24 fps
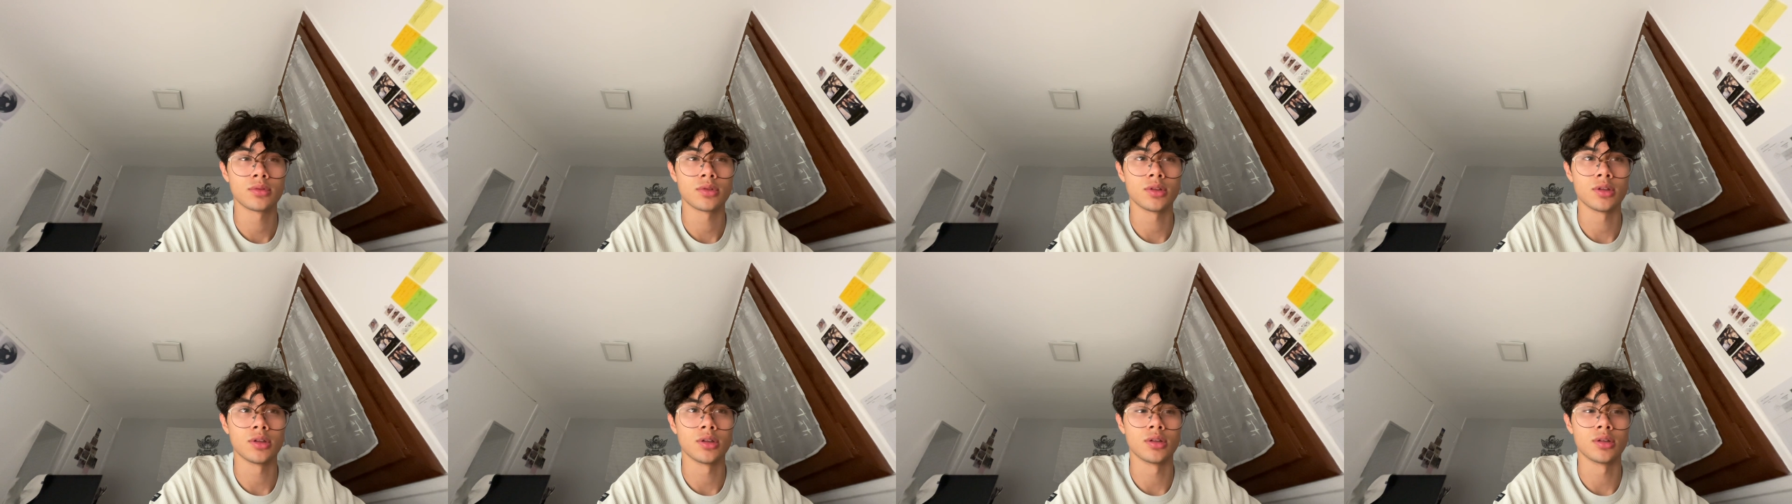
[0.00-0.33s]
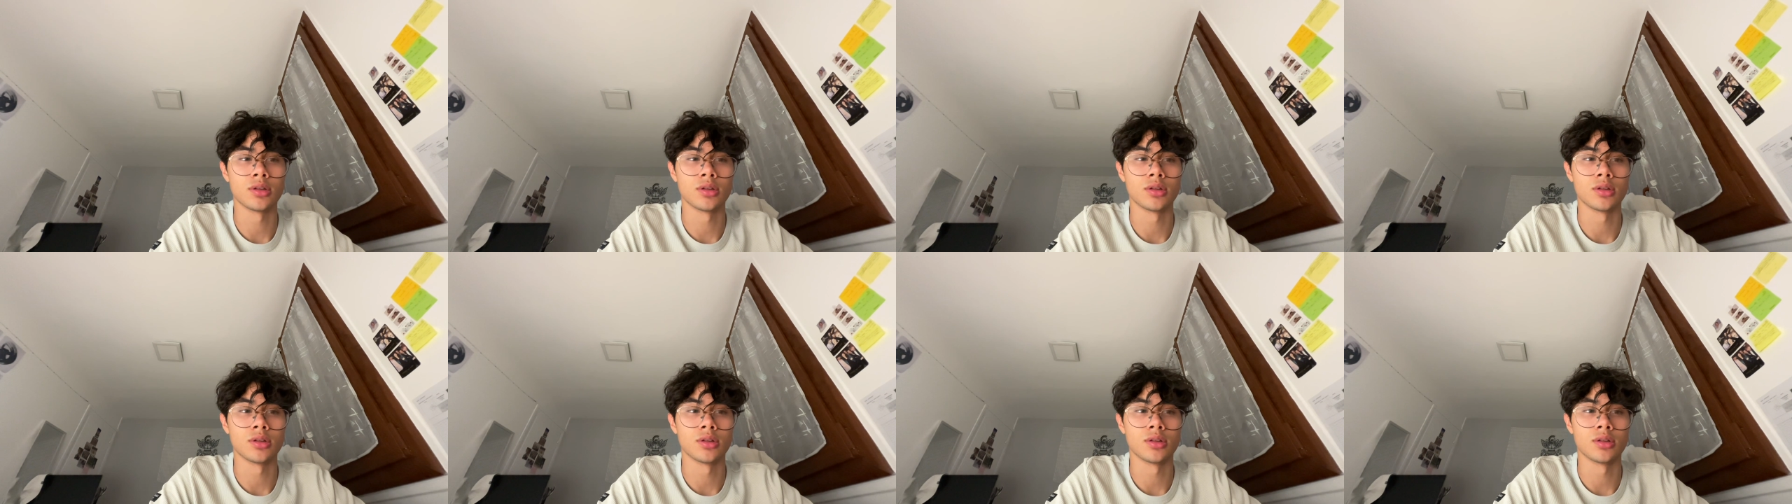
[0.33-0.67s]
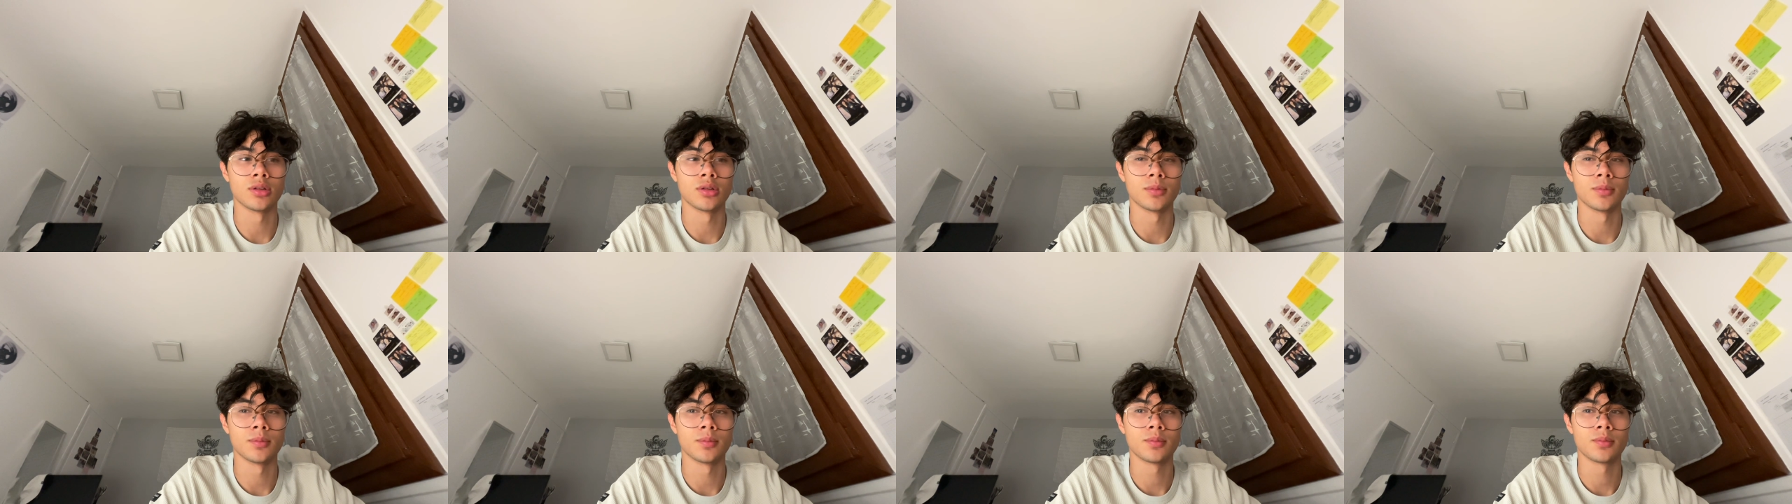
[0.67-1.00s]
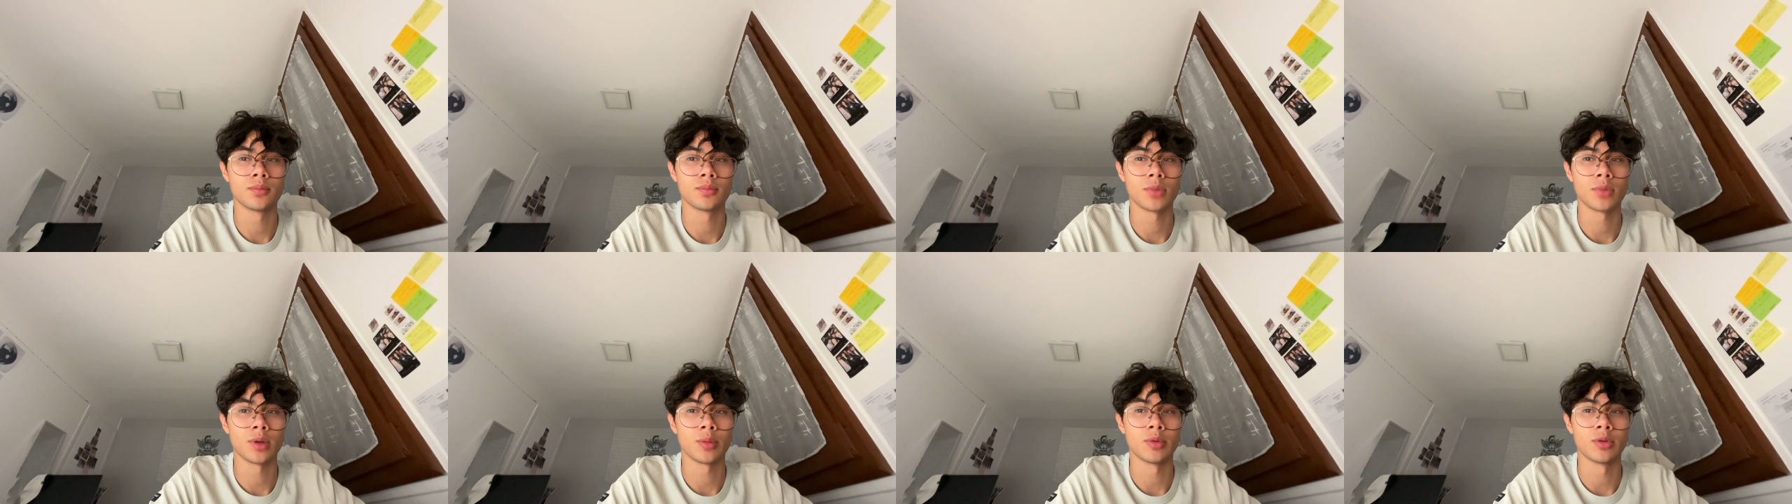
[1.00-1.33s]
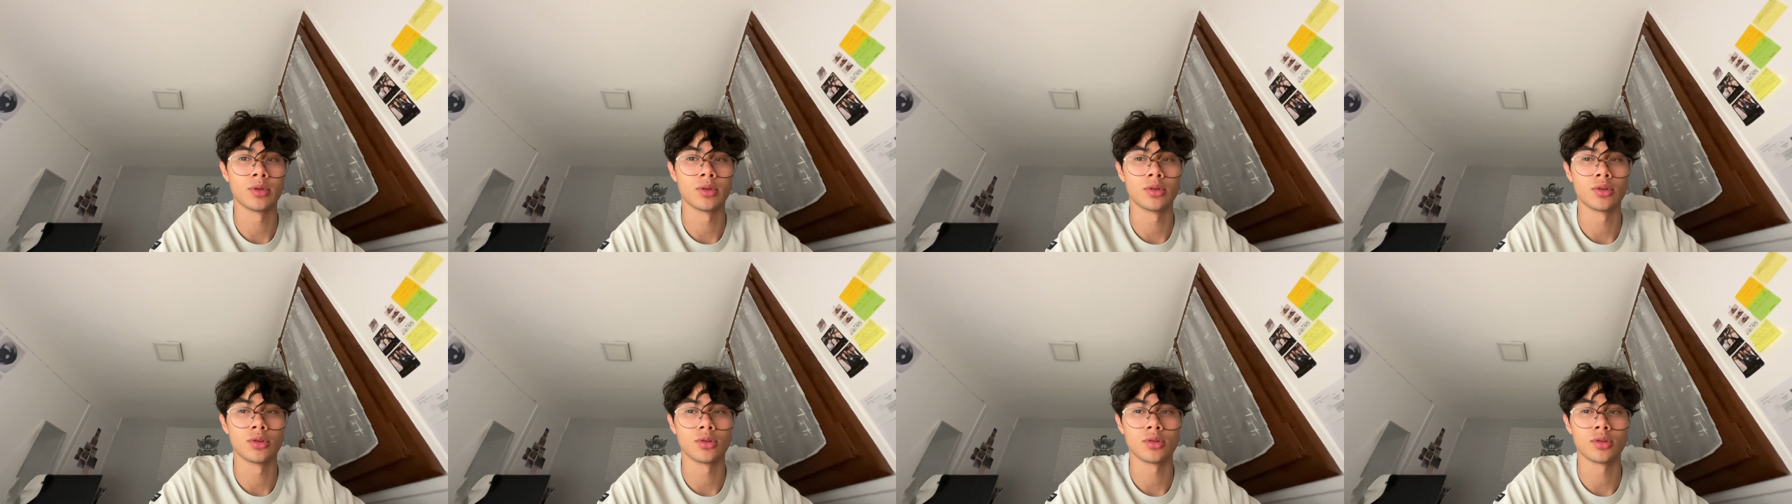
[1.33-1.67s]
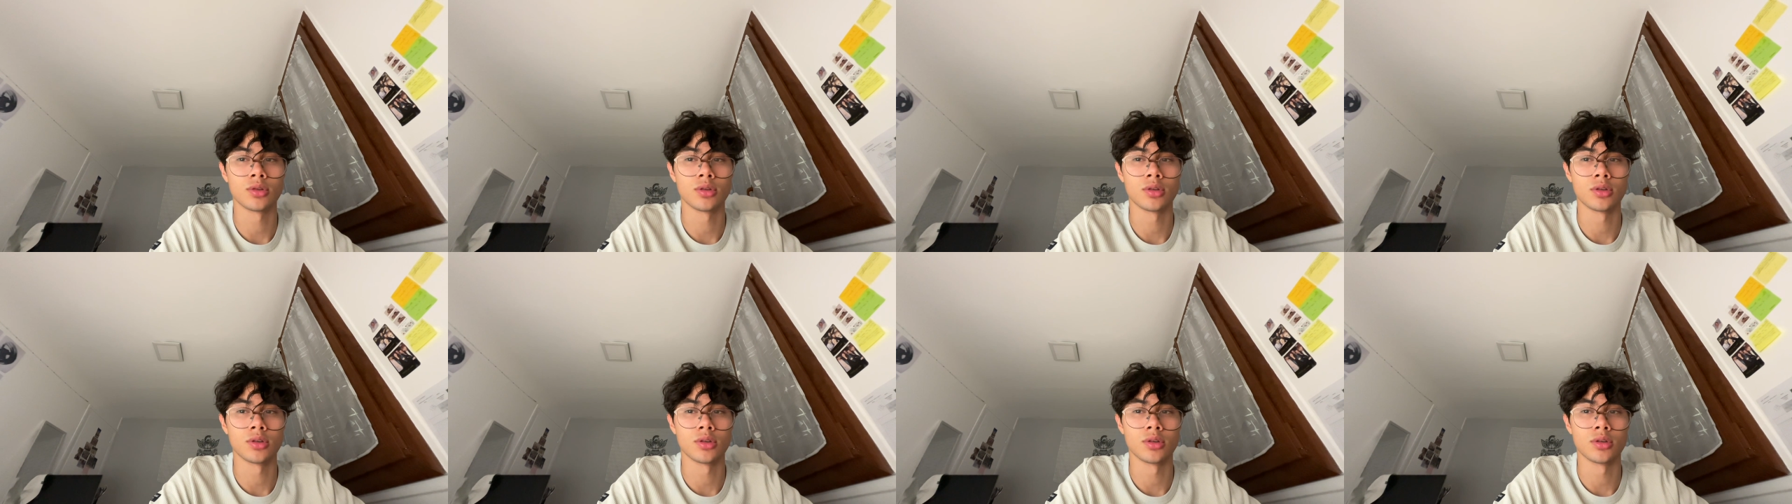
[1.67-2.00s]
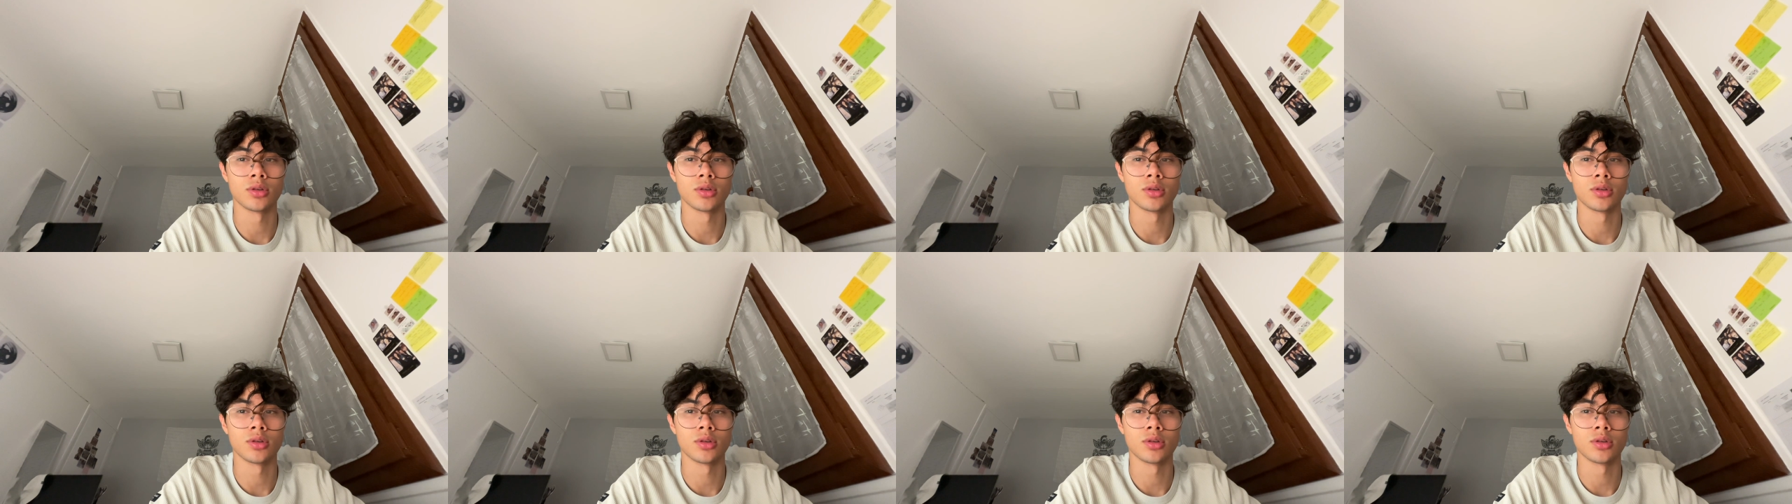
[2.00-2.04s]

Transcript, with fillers: uh, i mean uh,